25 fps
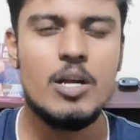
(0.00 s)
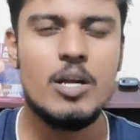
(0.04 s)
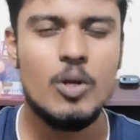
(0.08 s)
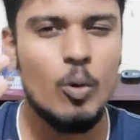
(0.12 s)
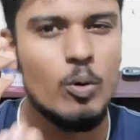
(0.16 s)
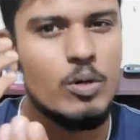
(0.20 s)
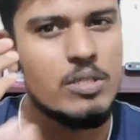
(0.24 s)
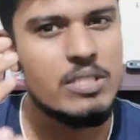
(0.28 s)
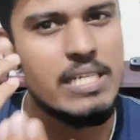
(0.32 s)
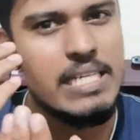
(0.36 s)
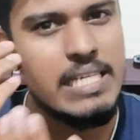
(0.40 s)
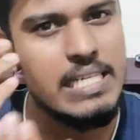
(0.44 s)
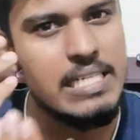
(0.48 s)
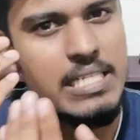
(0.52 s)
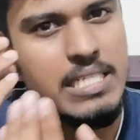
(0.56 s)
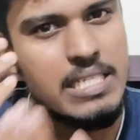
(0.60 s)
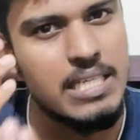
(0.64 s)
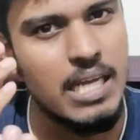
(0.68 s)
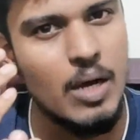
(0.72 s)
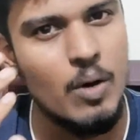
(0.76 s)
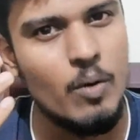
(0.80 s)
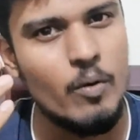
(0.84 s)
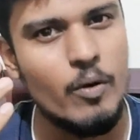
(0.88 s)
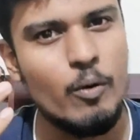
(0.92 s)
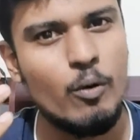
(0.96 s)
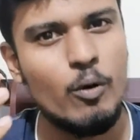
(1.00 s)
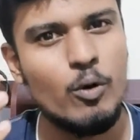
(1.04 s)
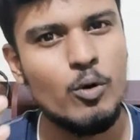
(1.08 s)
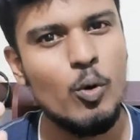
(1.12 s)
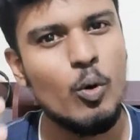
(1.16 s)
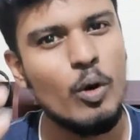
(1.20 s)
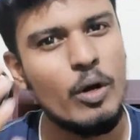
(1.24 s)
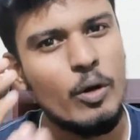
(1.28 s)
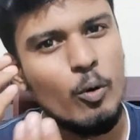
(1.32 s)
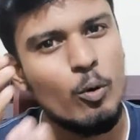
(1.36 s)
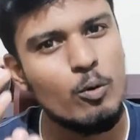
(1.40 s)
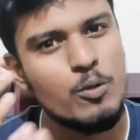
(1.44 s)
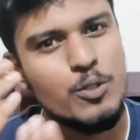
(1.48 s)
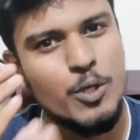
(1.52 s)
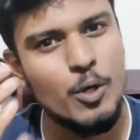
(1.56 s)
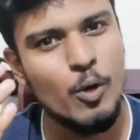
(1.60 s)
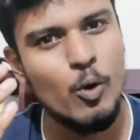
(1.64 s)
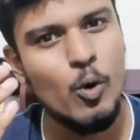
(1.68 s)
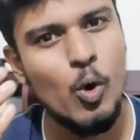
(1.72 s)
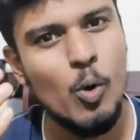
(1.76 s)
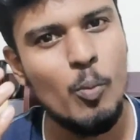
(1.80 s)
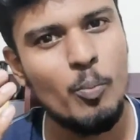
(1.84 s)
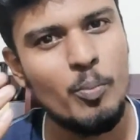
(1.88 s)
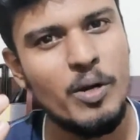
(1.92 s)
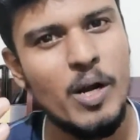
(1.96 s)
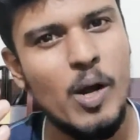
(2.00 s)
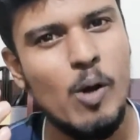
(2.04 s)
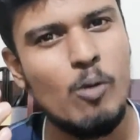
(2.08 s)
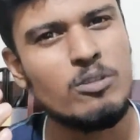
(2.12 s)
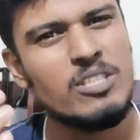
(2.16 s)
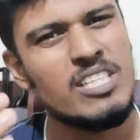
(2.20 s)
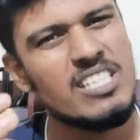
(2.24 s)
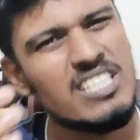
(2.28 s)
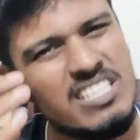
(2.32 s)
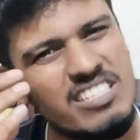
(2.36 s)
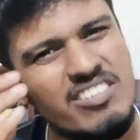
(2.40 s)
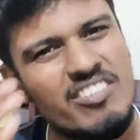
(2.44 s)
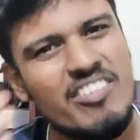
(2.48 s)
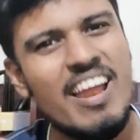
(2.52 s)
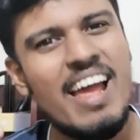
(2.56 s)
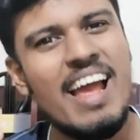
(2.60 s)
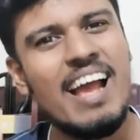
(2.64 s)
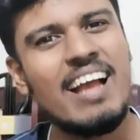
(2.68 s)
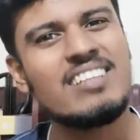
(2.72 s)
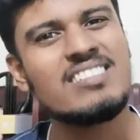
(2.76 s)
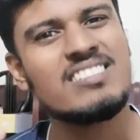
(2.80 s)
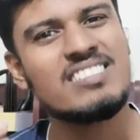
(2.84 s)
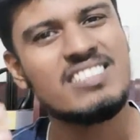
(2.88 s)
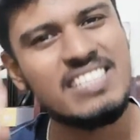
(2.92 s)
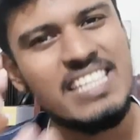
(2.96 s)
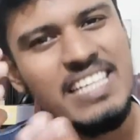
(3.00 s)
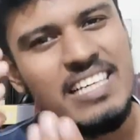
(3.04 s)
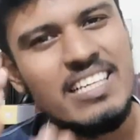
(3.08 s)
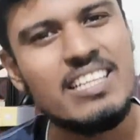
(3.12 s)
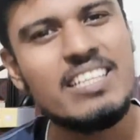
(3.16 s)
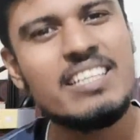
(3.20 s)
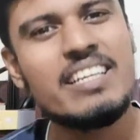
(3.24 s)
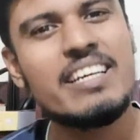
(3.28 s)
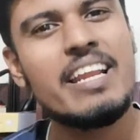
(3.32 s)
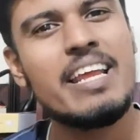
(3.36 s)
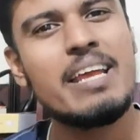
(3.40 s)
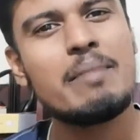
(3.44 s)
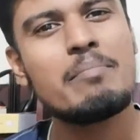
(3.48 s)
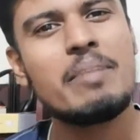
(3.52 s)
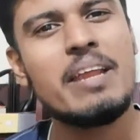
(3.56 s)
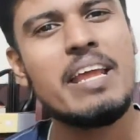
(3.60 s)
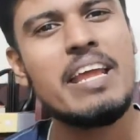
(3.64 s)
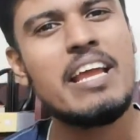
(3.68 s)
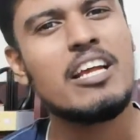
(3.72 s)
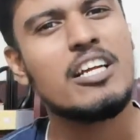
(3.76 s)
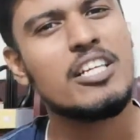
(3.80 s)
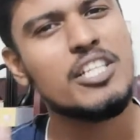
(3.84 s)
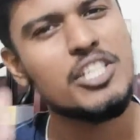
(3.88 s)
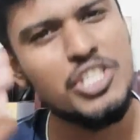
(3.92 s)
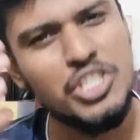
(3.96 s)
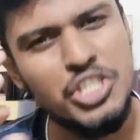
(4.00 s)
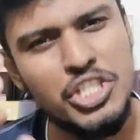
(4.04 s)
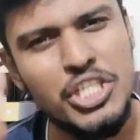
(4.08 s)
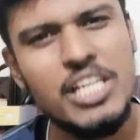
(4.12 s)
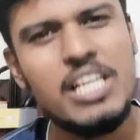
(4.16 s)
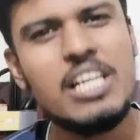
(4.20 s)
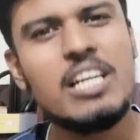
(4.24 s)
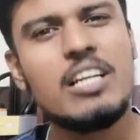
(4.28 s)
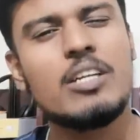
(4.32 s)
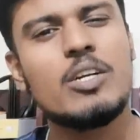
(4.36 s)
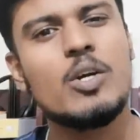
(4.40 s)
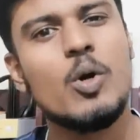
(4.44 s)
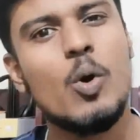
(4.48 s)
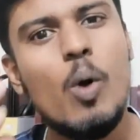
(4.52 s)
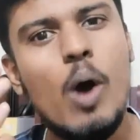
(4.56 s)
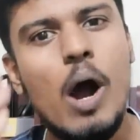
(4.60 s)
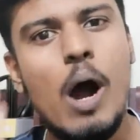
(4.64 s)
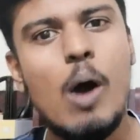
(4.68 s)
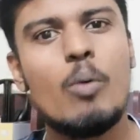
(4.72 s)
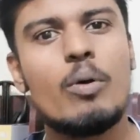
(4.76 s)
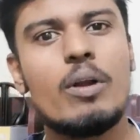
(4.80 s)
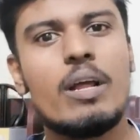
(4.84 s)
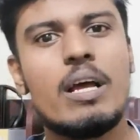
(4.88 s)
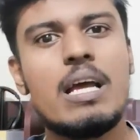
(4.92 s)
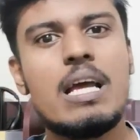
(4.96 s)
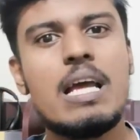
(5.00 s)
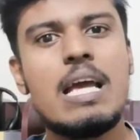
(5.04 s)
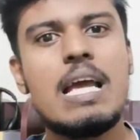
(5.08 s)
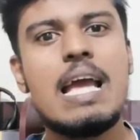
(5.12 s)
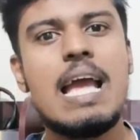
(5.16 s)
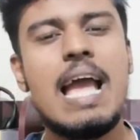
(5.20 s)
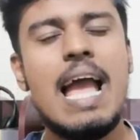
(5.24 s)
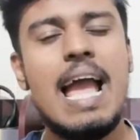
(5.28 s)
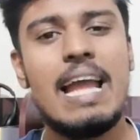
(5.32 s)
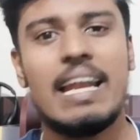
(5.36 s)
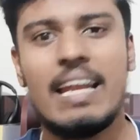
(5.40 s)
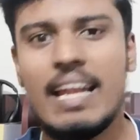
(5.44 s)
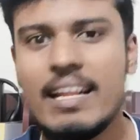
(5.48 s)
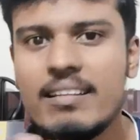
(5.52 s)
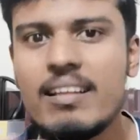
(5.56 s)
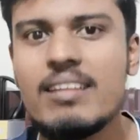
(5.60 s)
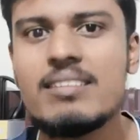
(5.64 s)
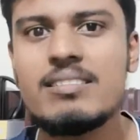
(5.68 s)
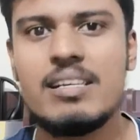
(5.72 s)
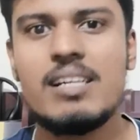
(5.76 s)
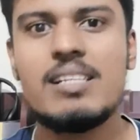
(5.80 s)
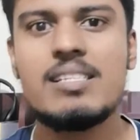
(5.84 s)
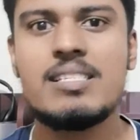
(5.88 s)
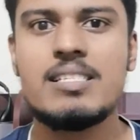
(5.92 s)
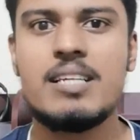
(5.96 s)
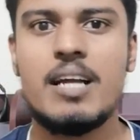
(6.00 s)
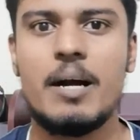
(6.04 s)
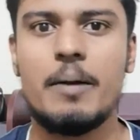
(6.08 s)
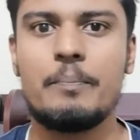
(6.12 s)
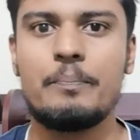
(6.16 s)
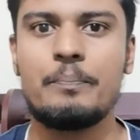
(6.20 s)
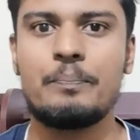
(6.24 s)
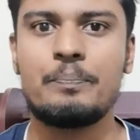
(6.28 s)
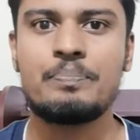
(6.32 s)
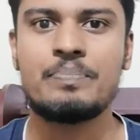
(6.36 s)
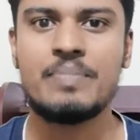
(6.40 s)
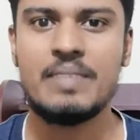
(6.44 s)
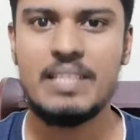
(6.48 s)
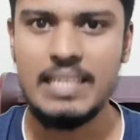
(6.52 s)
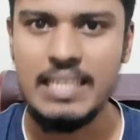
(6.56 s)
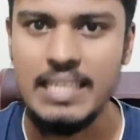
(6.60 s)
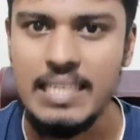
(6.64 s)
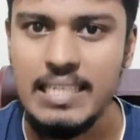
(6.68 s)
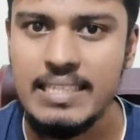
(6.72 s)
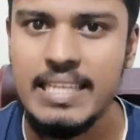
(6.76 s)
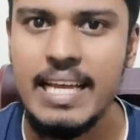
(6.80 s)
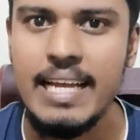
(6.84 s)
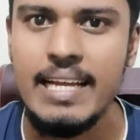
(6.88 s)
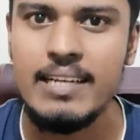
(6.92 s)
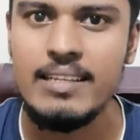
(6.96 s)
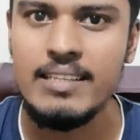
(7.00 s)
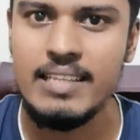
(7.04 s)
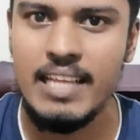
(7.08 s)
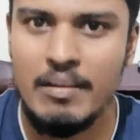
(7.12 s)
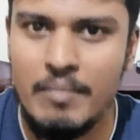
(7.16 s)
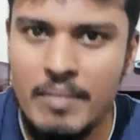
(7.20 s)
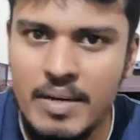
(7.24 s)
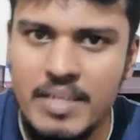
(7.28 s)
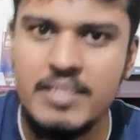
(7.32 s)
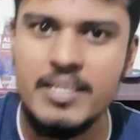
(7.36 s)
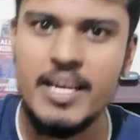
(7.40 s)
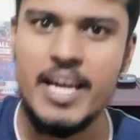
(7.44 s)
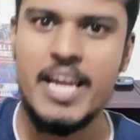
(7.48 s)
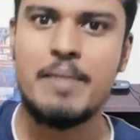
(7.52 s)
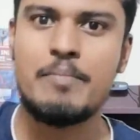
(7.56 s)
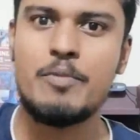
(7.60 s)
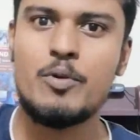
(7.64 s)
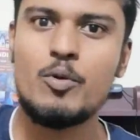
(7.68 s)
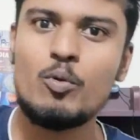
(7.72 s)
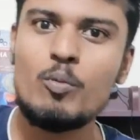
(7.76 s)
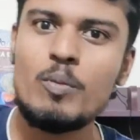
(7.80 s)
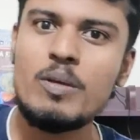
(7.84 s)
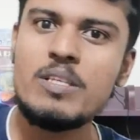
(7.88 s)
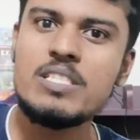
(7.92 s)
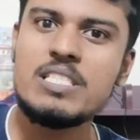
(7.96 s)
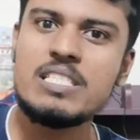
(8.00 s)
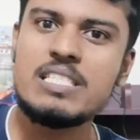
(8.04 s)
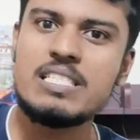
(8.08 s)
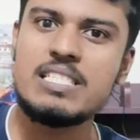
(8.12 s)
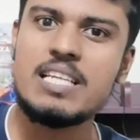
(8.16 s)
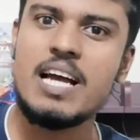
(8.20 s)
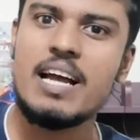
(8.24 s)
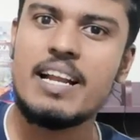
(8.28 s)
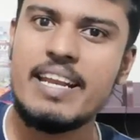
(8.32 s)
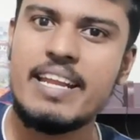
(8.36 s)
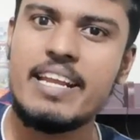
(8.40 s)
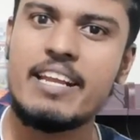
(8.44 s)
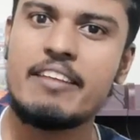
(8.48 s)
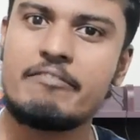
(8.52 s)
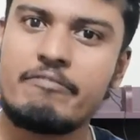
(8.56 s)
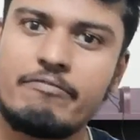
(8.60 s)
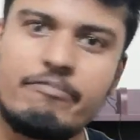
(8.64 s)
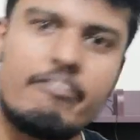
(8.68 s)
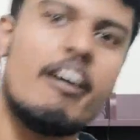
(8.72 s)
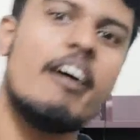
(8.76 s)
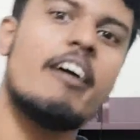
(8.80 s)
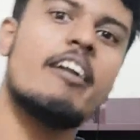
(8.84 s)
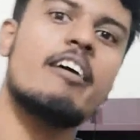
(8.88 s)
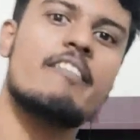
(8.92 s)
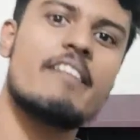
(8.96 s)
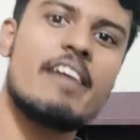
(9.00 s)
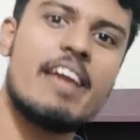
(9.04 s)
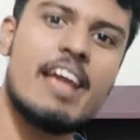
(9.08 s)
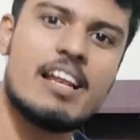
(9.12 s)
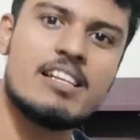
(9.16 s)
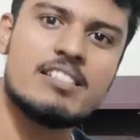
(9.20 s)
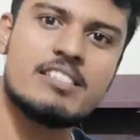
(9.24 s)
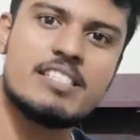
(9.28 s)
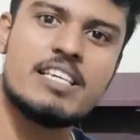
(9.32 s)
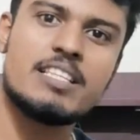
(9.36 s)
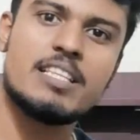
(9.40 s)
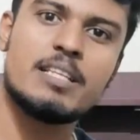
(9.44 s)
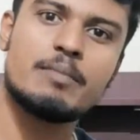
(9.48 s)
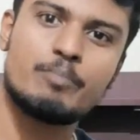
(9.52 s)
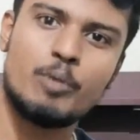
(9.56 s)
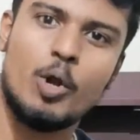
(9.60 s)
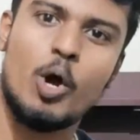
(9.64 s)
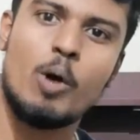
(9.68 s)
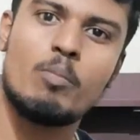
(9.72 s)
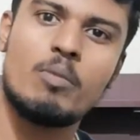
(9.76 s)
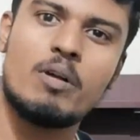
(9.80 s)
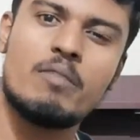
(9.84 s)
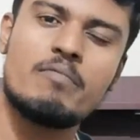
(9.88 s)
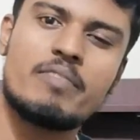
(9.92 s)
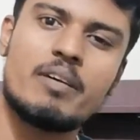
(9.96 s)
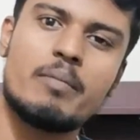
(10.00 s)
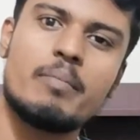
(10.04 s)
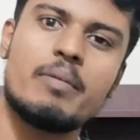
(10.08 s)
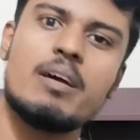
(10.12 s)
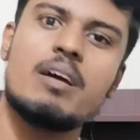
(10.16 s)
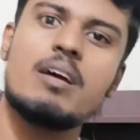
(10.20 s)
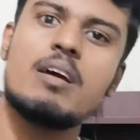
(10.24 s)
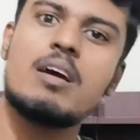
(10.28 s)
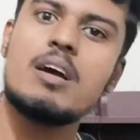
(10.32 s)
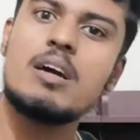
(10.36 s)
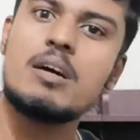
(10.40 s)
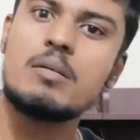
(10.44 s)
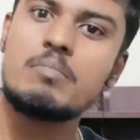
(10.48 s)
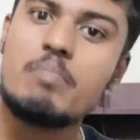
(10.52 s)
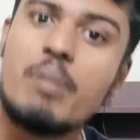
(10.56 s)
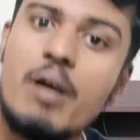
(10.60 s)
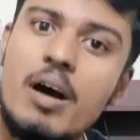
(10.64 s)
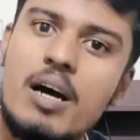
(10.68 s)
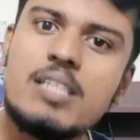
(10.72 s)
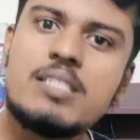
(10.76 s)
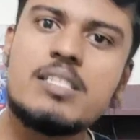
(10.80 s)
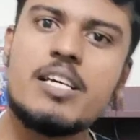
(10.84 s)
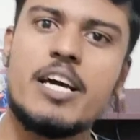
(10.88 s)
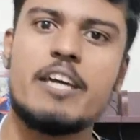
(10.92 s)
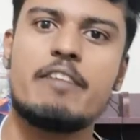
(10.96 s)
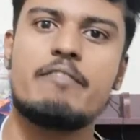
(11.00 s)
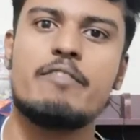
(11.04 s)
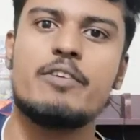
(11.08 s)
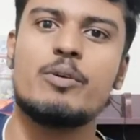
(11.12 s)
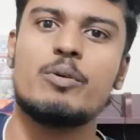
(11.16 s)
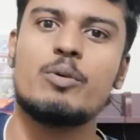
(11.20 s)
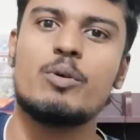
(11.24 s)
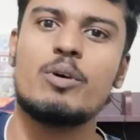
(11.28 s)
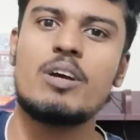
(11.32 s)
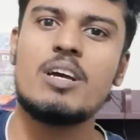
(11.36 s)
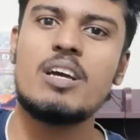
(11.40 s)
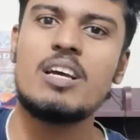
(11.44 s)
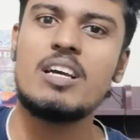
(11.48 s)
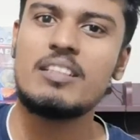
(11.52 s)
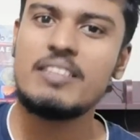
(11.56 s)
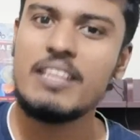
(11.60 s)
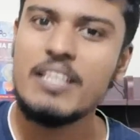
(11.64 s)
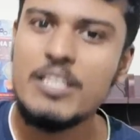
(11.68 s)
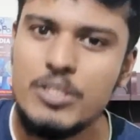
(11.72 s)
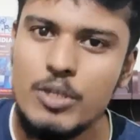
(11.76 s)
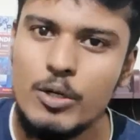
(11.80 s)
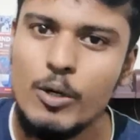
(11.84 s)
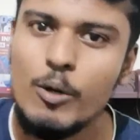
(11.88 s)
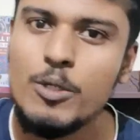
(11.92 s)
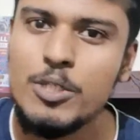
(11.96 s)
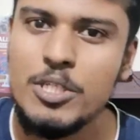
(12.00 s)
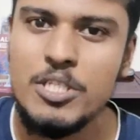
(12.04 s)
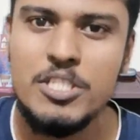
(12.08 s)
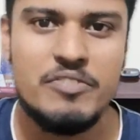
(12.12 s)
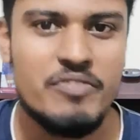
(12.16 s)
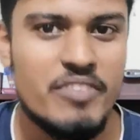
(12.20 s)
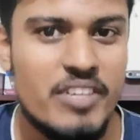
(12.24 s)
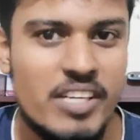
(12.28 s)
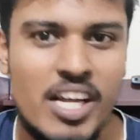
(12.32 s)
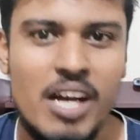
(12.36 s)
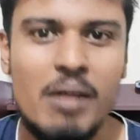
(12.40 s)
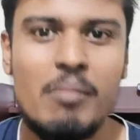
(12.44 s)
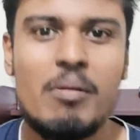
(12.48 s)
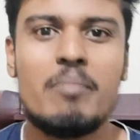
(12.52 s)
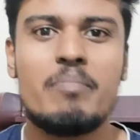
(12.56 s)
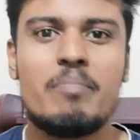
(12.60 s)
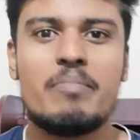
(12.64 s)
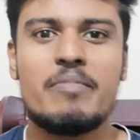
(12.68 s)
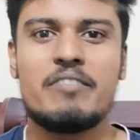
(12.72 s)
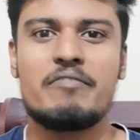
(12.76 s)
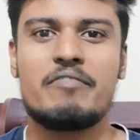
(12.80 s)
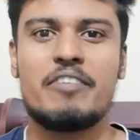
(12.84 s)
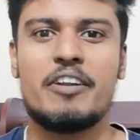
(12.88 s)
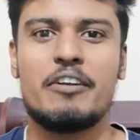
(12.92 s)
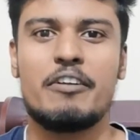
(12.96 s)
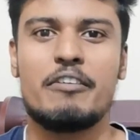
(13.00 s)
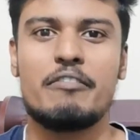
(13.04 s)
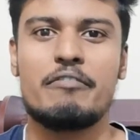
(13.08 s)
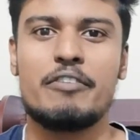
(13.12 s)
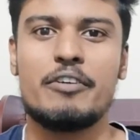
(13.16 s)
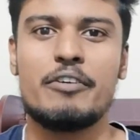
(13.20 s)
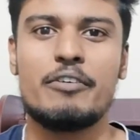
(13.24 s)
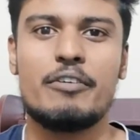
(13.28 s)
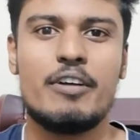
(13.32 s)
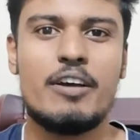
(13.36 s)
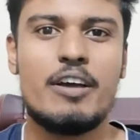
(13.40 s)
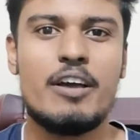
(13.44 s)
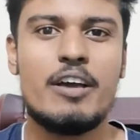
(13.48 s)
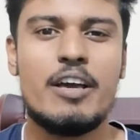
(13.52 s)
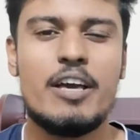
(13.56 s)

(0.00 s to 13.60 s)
Don't see it now. Don't lose your hope now. Just relax, take a great break, chill, go out, and let the results come. And then there will be time. You will be standing far away and seeing the problem from a bird's eye view. Then solutions will come up in front of you.